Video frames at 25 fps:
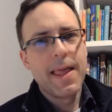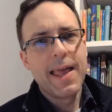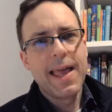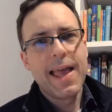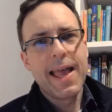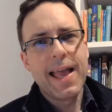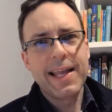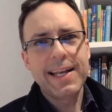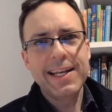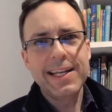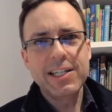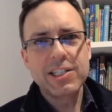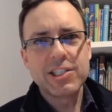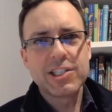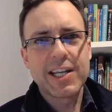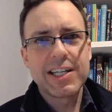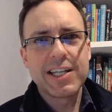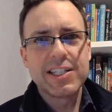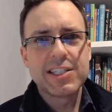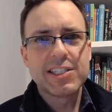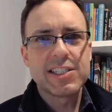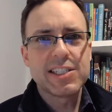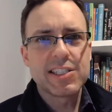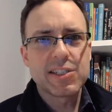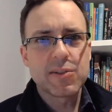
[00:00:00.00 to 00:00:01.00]
any
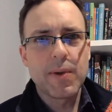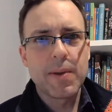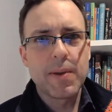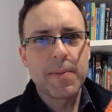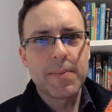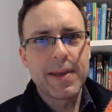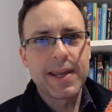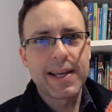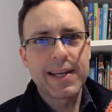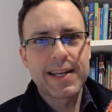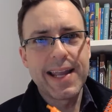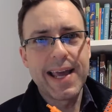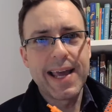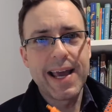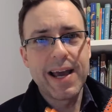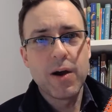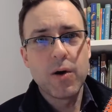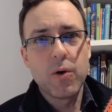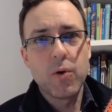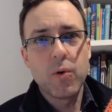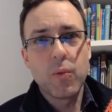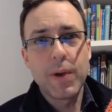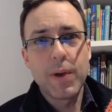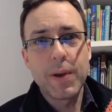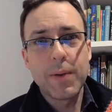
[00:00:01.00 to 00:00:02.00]
changes that we make
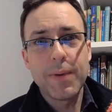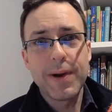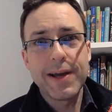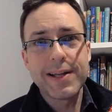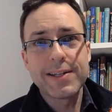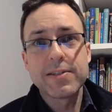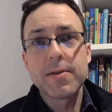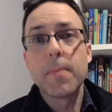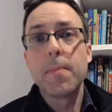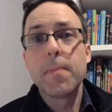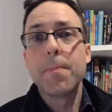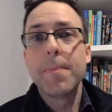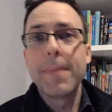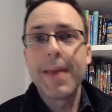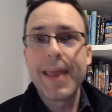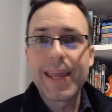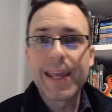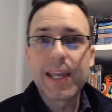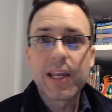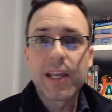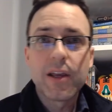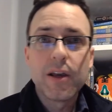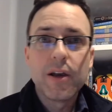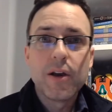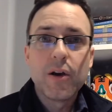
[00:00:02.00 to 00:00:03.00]
now, we want to
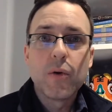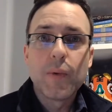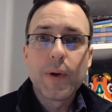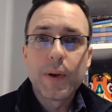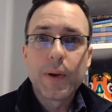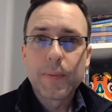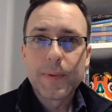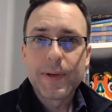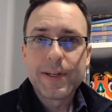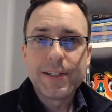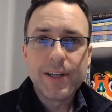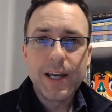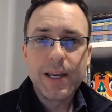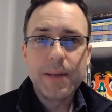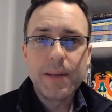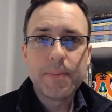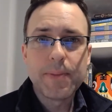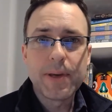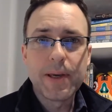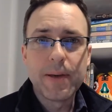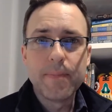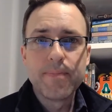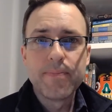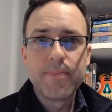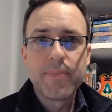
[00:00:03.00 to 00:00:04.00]
make when we type
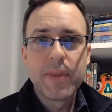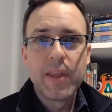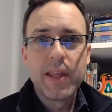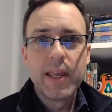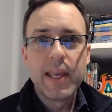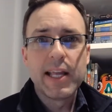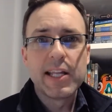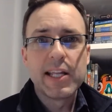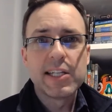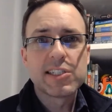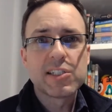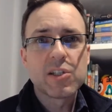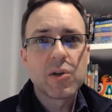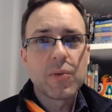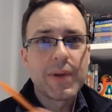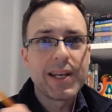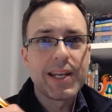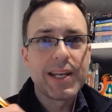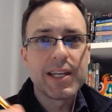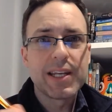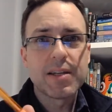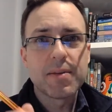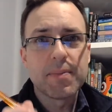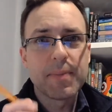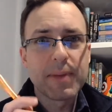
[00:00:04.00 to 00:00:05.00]
it. And so we
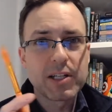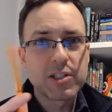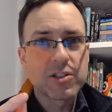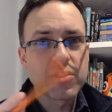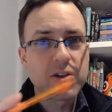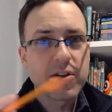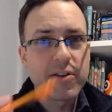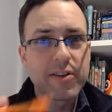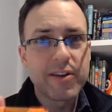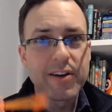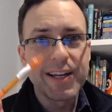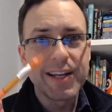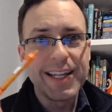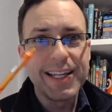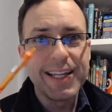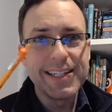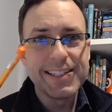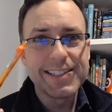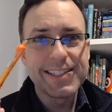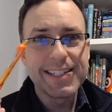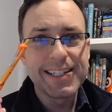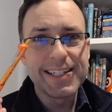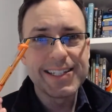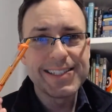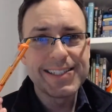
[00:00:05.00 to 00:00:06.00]
need to make sure they're
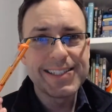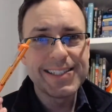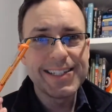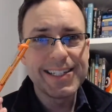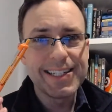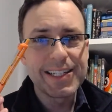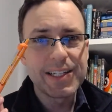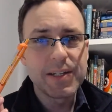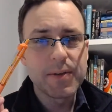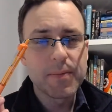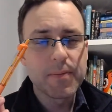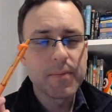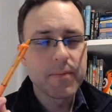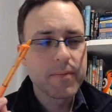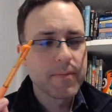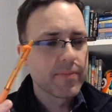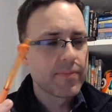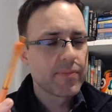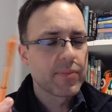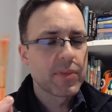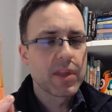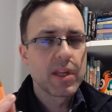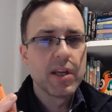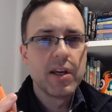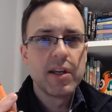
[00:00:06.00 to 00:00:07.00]
easy to see.
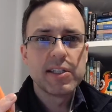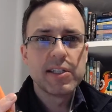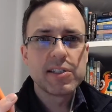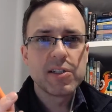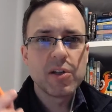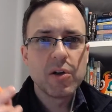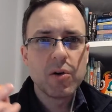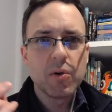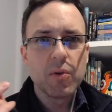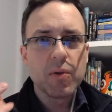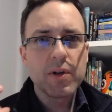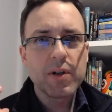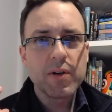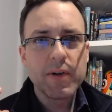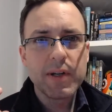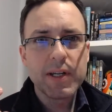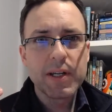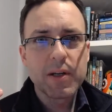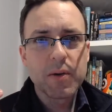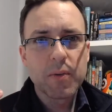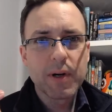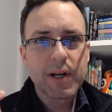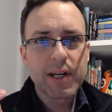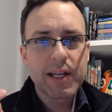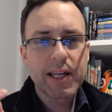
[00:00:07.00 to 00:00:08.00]
So we're going
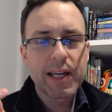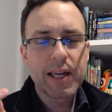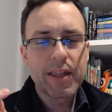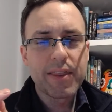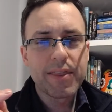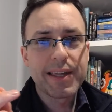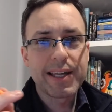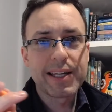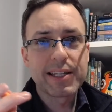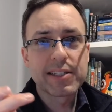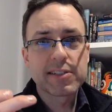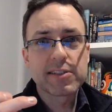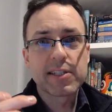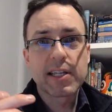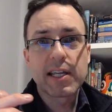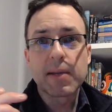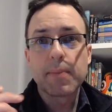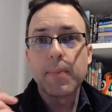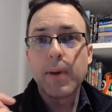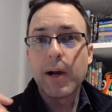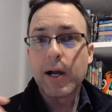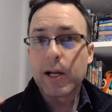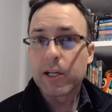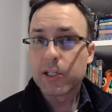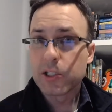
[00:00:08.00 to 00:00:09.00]
to work on things like
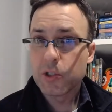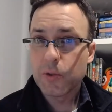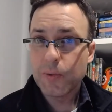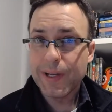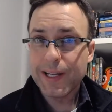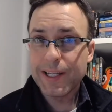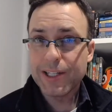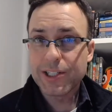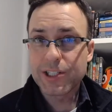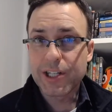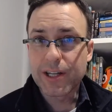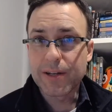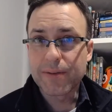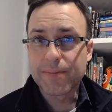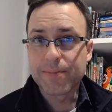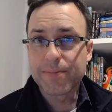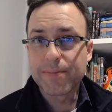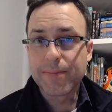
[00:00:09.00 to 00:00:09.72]
punctuation,